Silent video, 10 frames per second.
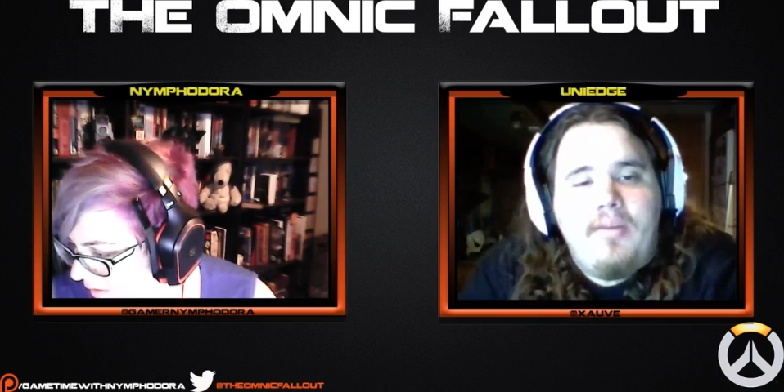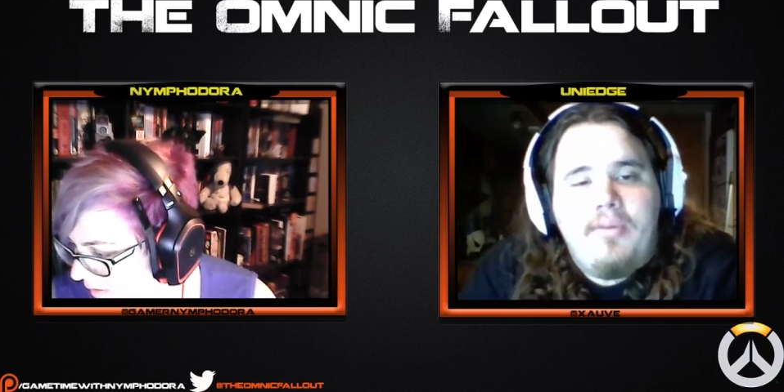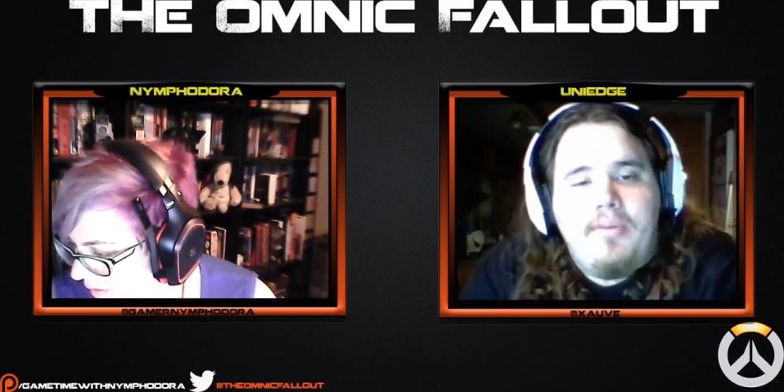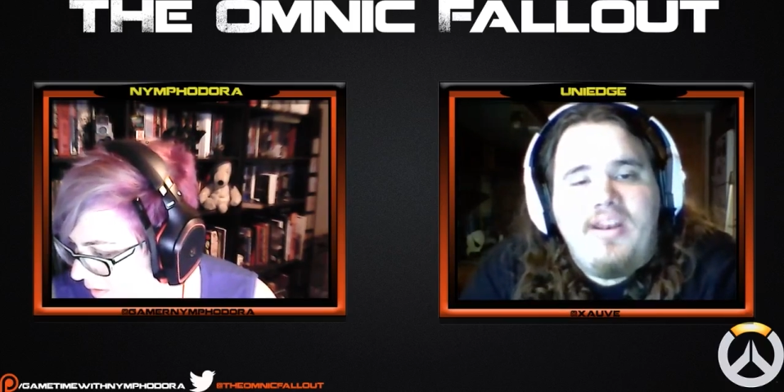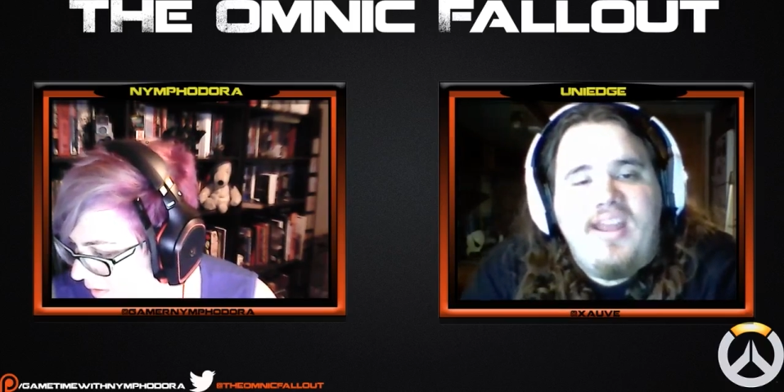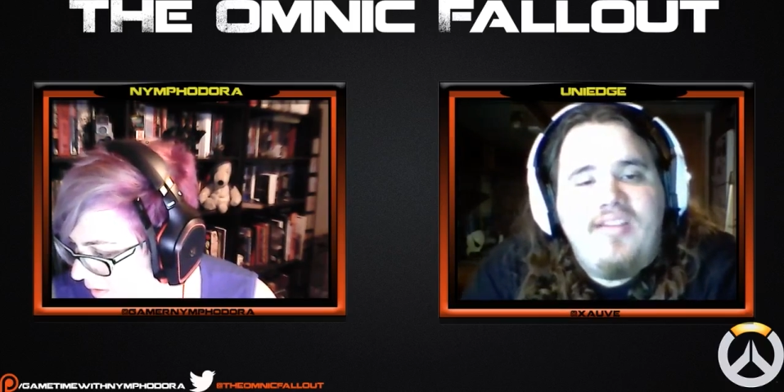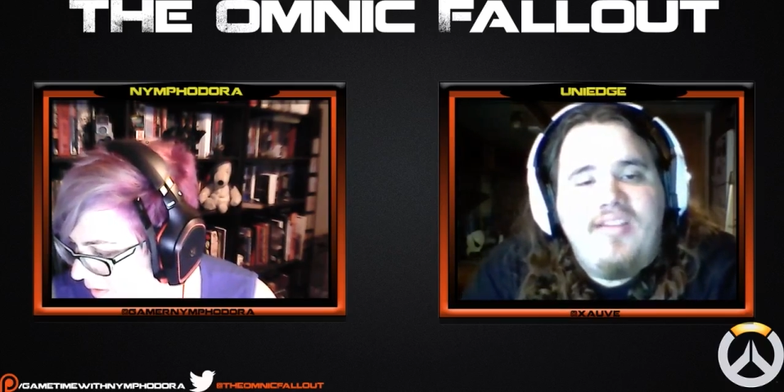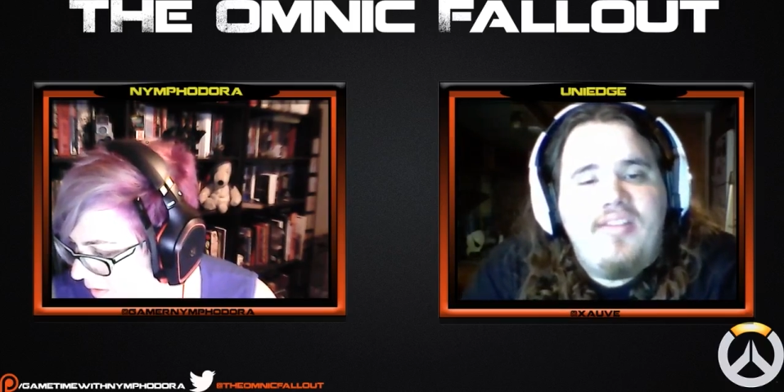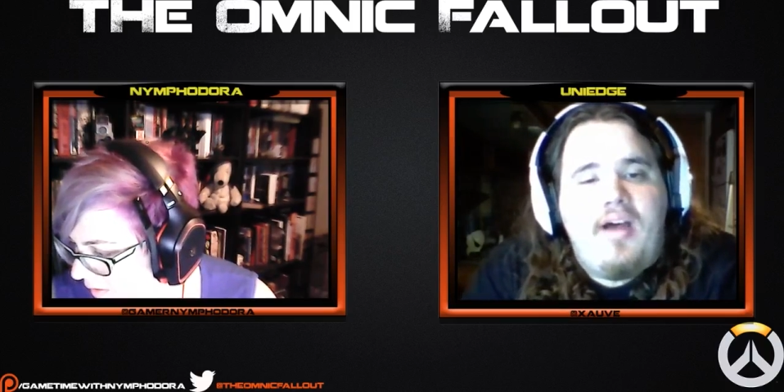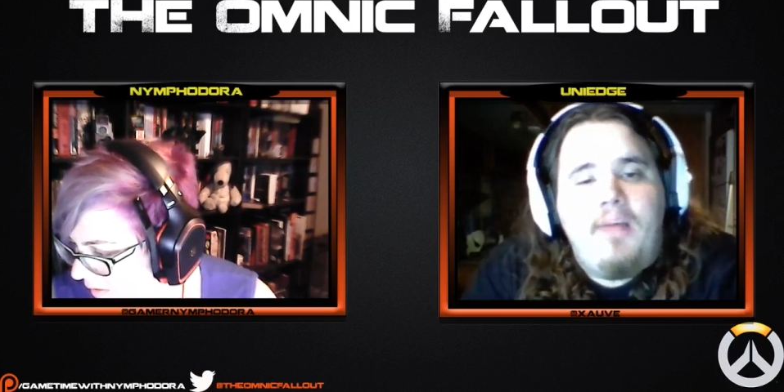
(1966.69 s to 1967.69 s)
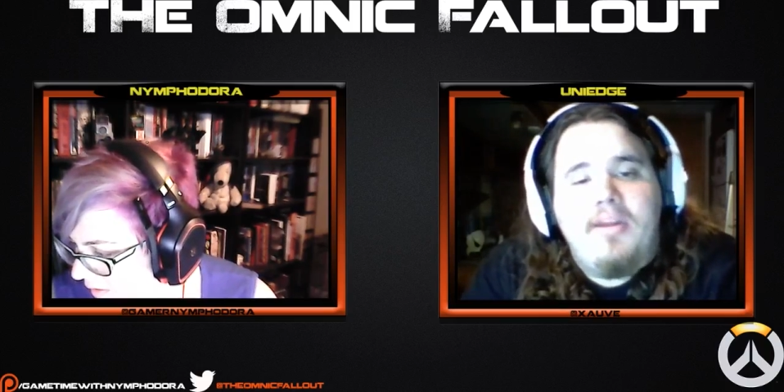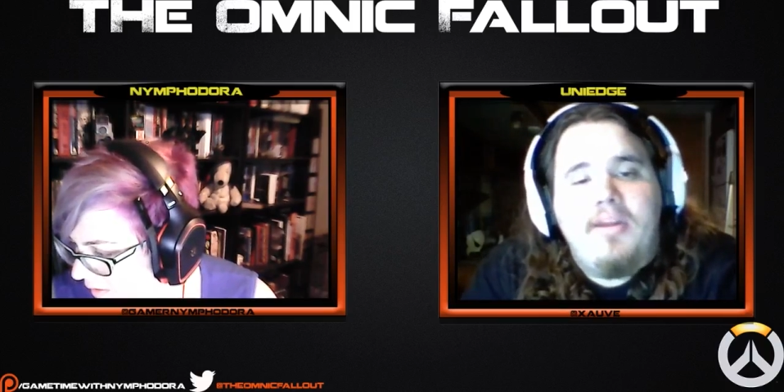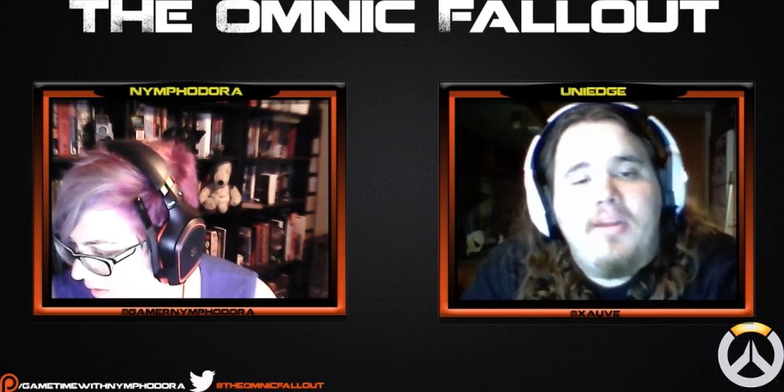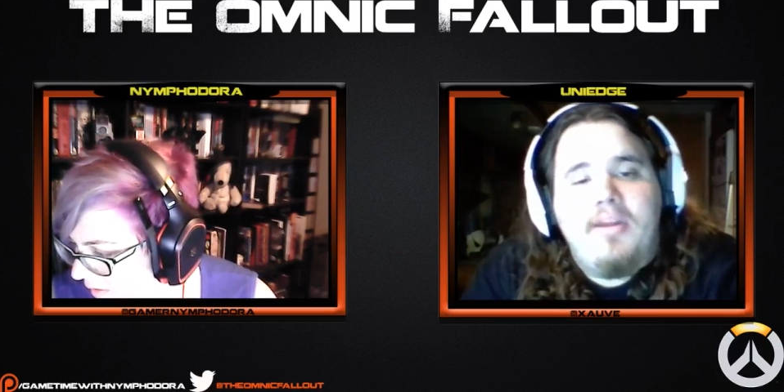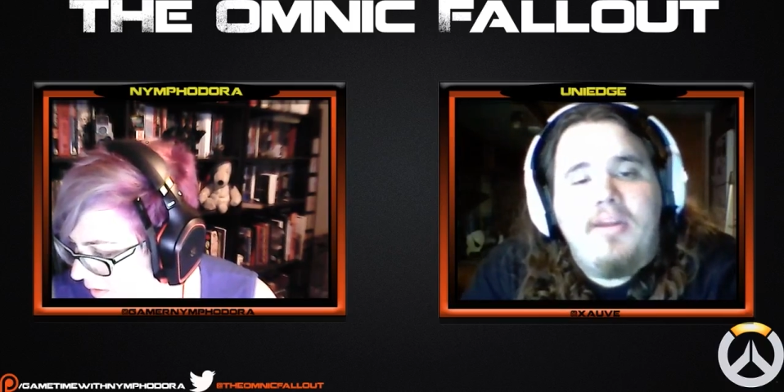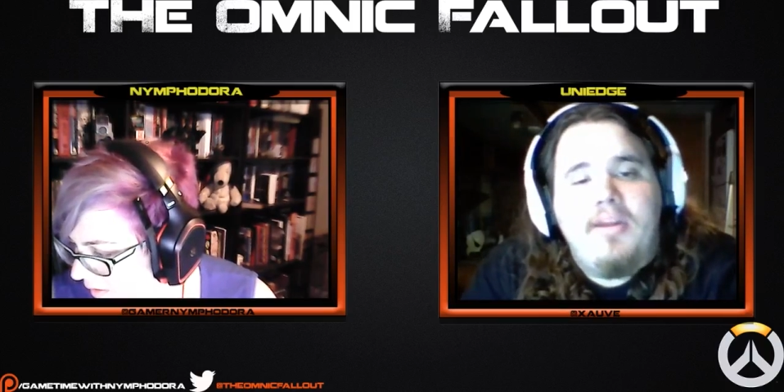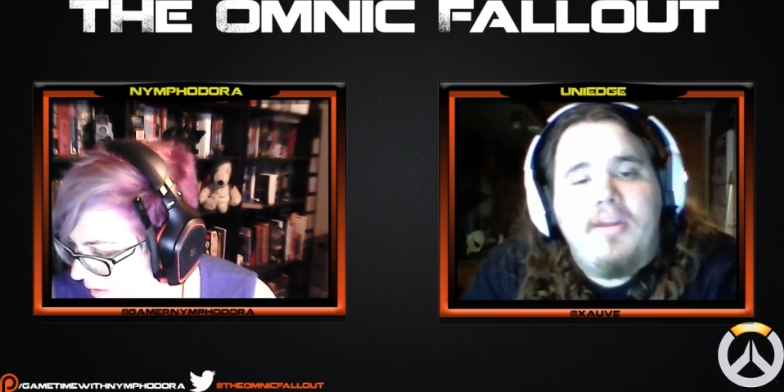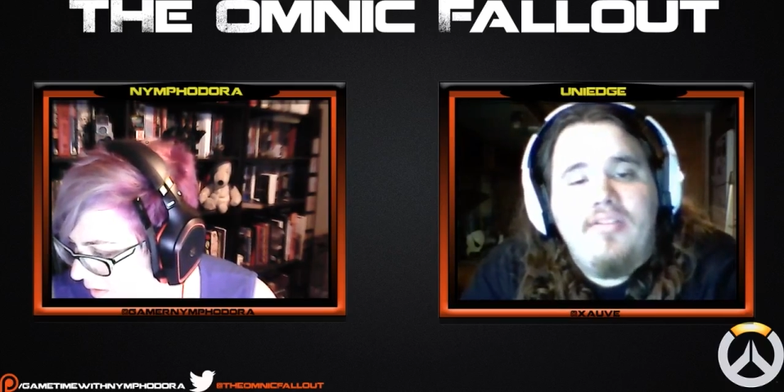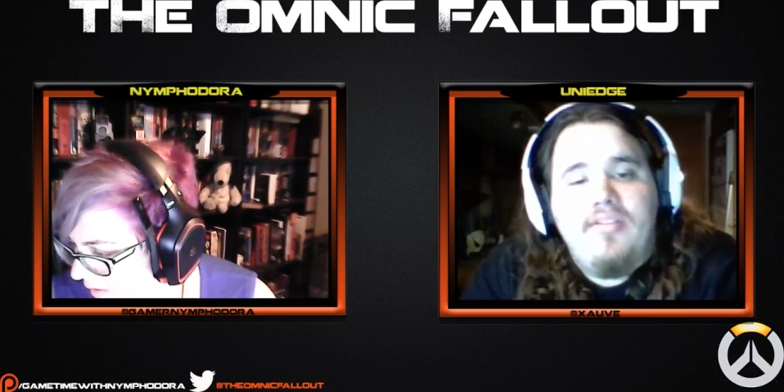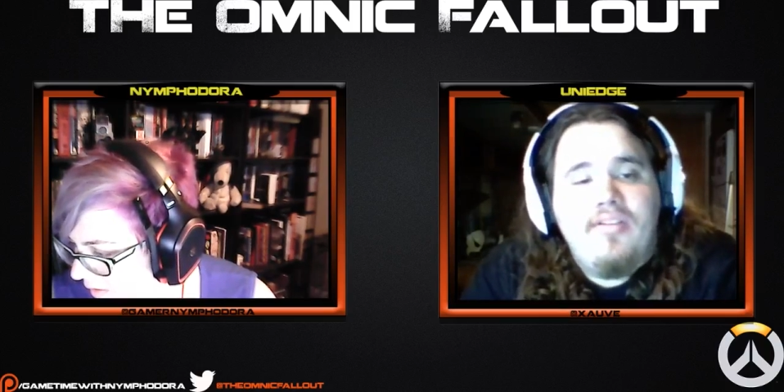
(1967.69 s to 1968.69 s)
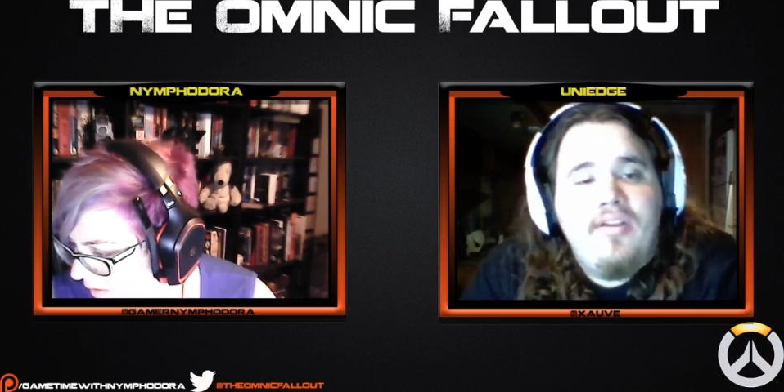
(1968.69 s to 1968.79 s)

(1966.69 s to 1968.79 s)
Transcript: put an end to the Omnic crisis.